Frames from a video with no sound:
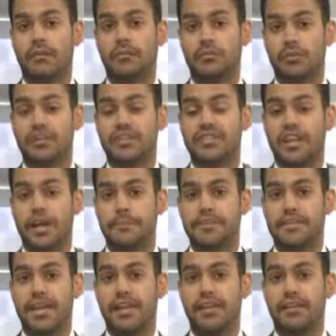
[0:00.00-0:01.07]
towards the
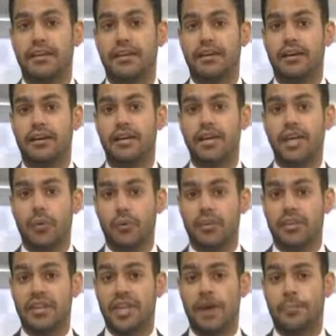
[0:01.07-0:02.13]
upside with
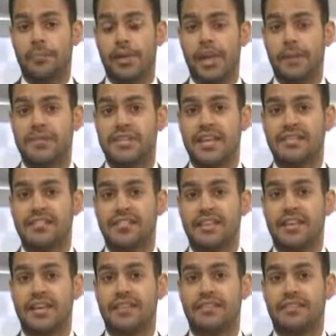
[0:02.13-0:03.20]
the Dow perhaps
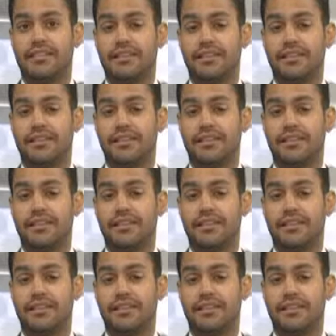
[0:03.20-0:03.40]
testing that